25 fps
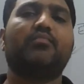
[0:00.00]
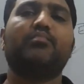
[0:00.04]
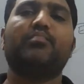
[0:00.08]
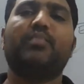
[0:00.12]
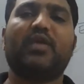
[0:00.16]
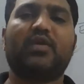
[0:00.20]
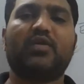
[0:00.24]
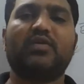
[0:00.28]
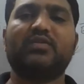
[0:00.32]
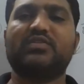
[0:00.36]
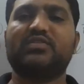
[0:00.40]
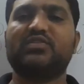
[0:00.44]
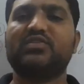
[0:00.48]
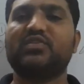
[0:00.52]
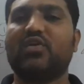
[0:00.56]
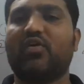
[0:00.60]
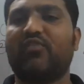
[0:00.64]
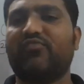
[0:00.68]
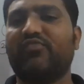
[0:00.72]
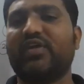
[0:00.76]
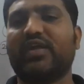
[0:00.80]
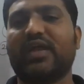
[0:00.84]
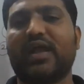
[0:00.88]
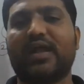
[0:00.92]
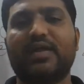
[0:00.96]
Because
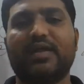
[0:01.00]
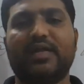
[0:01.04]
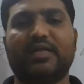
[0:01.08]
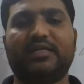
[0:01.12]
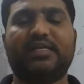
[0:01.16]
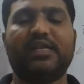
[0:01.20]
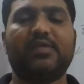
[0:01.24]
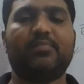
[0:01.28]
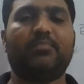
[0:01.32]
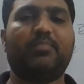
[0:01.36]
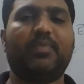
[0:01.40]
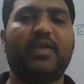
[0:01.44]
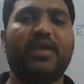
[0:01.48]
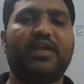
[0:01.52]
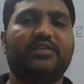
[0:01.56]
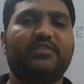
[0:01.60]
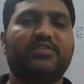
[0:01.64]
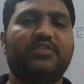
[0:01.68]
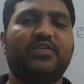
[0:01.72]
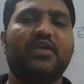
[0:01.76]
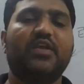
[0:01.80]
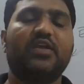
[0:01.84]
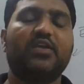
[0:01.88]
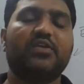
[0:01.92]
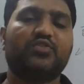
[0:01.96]
of the conducting
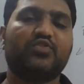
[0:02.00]
plates.